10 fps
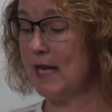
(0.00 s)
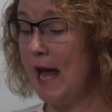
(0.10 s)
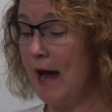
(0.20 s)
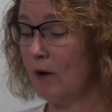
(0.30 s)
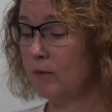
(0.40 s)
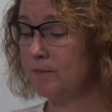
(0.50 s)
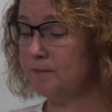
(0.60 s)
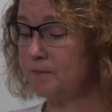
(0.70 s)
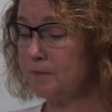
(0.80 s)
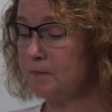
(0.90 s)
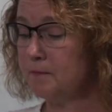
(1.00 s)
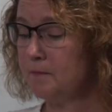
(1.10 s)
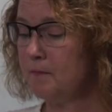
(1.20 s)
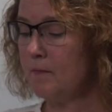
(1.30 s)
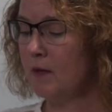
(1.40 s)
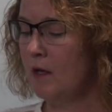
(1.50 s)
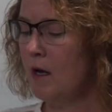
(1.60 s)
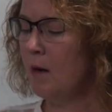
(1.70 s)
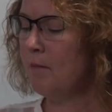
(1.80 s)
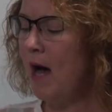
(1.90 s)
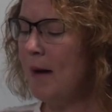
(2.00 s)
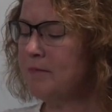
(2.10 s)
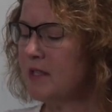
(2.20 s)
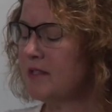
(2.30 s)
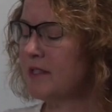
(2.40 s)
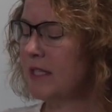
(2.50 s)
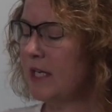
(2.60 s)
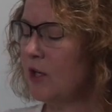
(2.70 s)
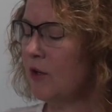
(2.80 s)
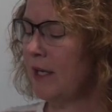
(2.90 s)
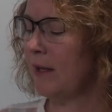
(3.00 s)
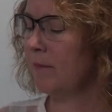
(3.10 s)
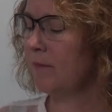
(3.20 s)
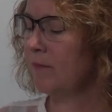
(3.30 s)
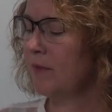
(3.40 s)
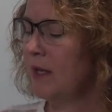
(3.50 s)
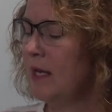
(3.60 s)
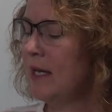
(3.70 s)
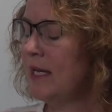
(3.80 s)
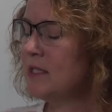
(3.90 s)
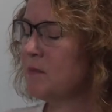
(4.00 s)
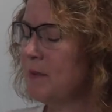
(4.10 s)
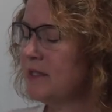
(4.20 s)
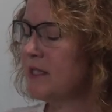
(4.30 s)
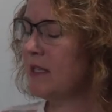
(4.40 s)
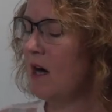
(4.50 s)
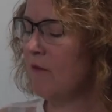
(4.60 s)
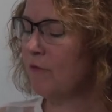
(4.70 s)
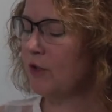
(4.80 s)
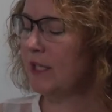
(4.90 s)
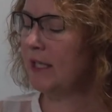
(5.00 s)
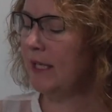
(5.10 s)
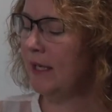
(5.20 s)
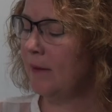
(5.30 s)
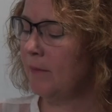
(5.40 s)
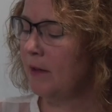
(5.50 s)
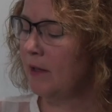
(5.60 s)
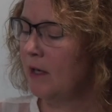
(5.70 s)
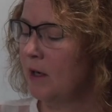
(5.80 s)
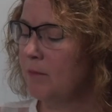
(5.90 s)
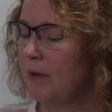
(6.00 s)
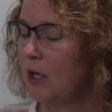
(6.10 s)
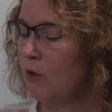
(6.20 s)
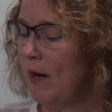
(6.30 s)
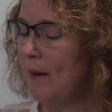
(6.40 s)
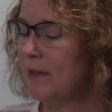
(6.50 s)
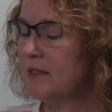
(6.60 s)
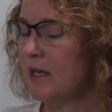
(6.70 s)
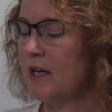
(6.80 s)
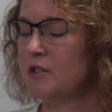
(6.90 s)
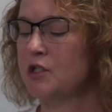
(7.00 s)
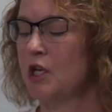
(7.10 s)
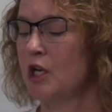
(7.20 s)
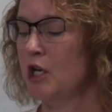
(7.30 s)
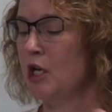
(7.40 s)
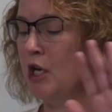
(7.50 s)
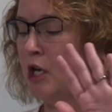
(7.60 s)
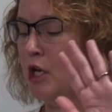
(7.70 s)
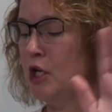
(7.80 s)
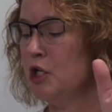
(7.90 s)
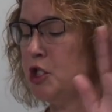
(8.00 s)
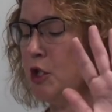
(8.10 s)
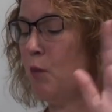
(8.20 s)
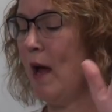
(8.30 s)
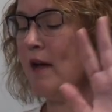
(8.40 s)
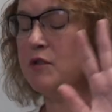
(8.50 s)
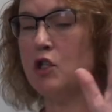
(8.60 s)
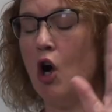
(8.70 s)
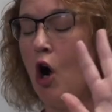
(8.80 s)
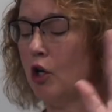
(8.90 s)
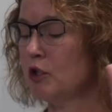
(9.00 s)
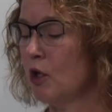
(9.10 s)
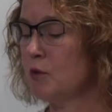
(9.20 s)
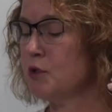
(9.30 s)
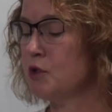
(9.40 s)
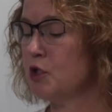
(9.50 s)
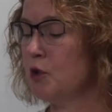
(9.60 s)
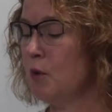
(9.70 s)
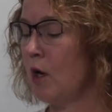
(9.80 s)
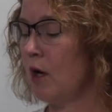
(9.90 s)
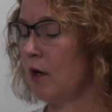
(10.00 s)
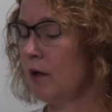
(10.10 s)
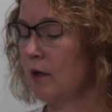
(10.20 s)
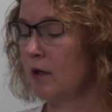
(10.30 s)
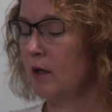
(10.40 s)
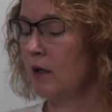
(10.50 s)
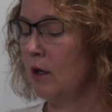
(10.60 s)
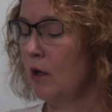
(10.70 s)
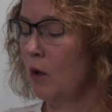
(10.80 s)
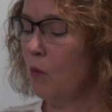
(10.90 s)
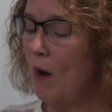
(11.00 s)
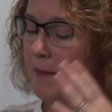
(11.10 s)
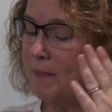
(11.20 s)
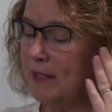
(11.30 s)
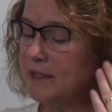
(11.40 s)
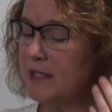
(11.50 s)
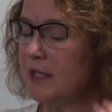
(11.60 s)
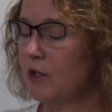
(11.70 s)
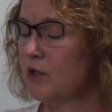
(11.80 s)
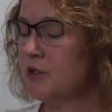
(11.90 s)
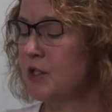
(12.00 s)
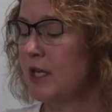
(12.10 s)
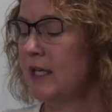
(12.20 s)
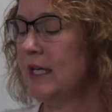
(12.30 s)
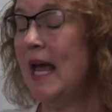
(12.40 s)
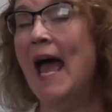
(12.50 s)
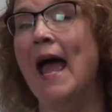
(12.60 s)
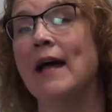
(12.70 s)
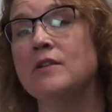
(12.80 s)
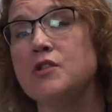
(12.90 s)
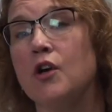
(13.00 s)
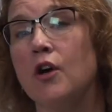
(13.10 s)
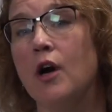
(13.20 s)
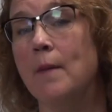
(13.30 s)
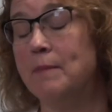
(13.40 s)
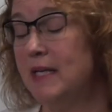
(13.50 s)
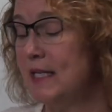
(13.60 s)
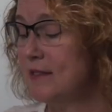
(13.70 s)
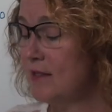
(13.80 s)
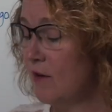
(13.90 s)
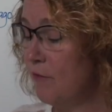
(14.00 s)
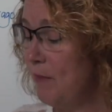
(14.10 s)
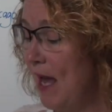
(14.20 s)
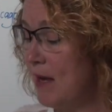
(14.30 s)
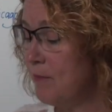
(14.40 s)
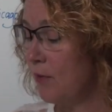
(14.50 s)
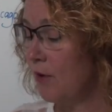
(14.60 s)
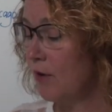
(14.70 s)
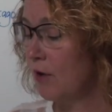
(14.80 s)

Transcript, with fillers: now. Pop doesn't hear him. He's busy comforting Kim, but Grandma does. She waves Carlos to her. Wiping tears, he hands her a piece of paper.